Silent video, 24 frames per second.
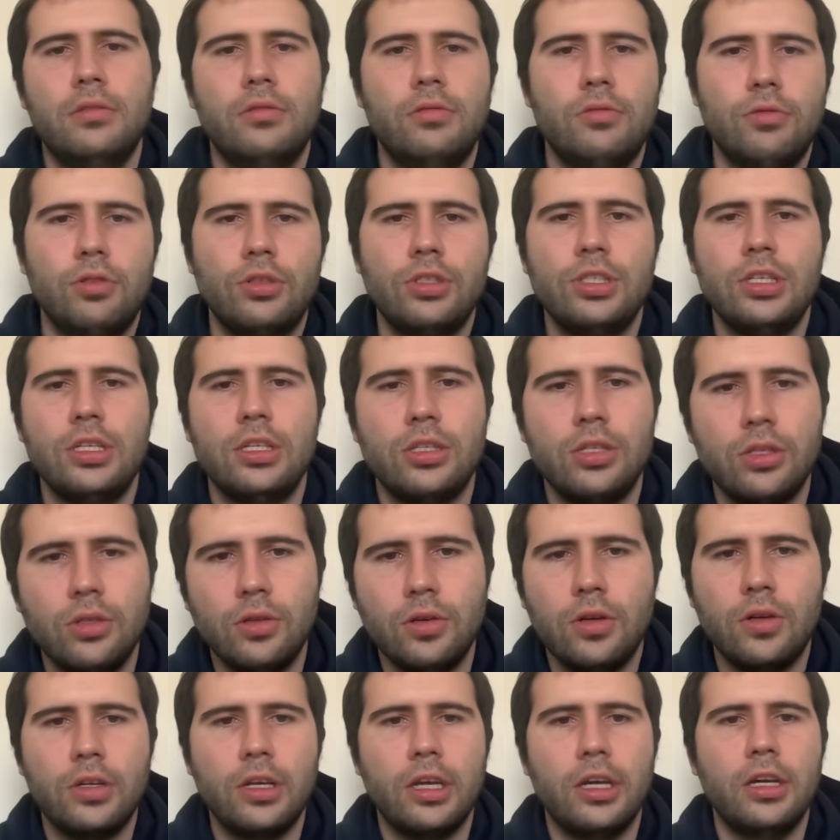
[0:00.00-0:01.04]
Rook c2,
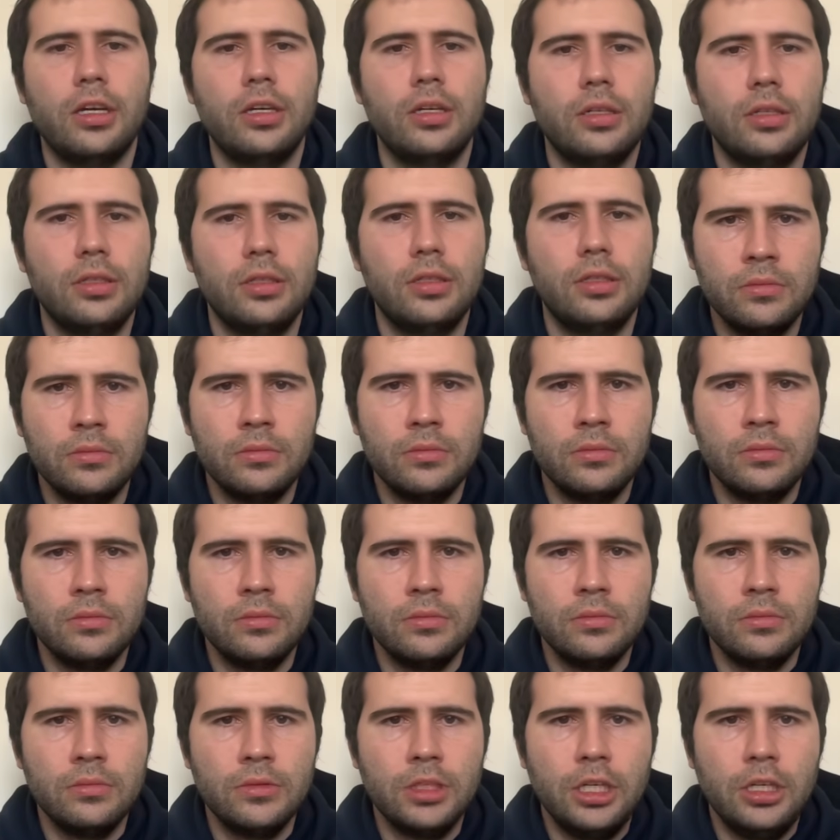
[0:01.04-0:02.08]
okay.
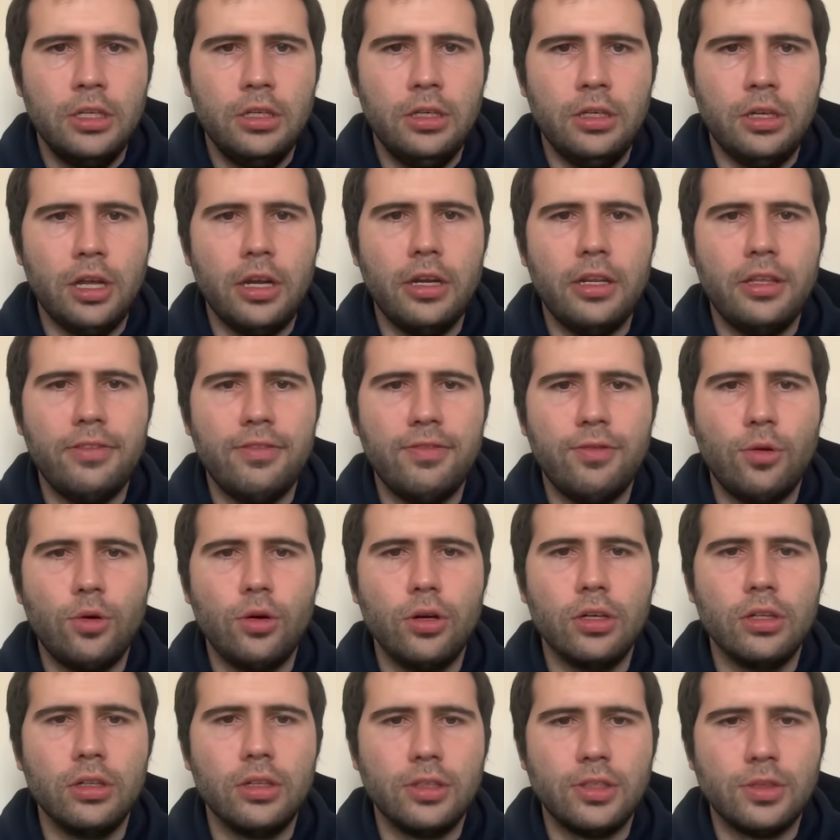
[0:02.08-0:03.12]
Knight
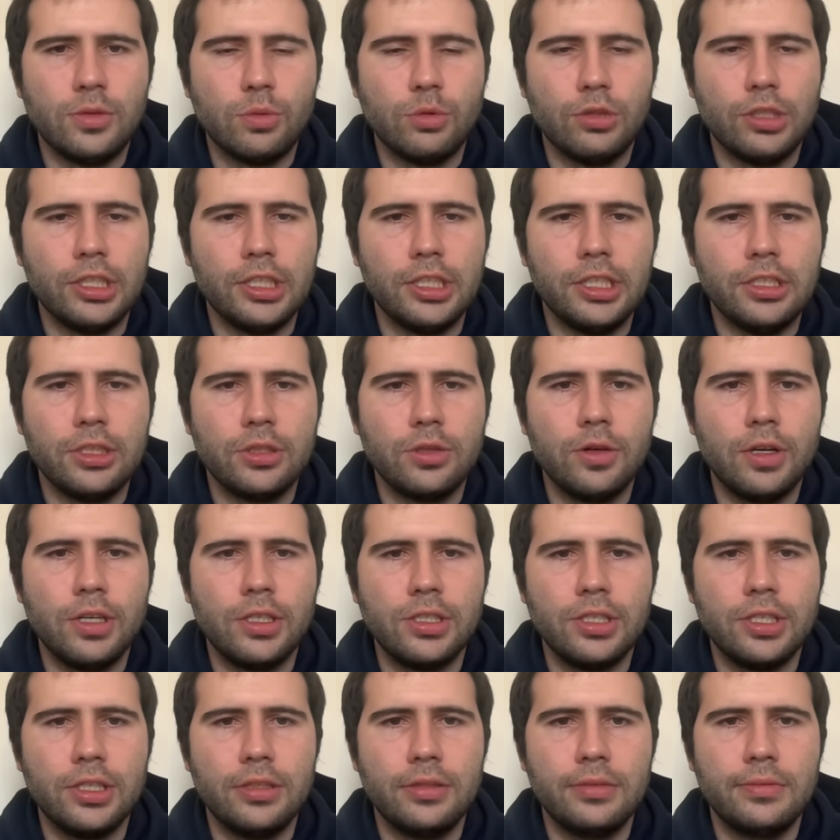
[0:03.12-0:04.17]
e4 looks really
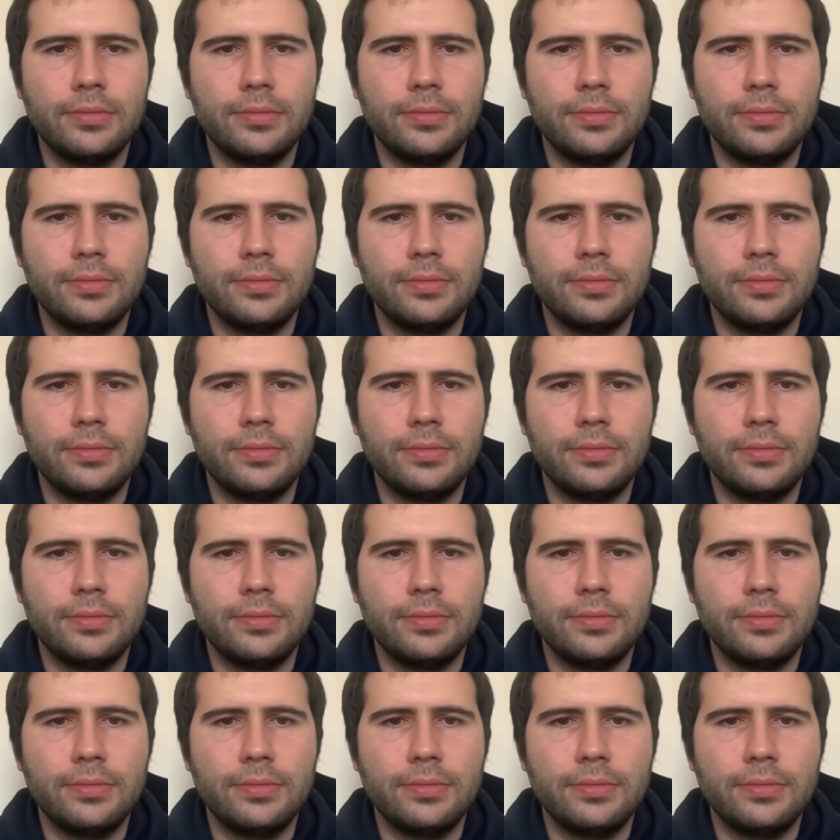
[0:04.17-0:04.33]
interesting.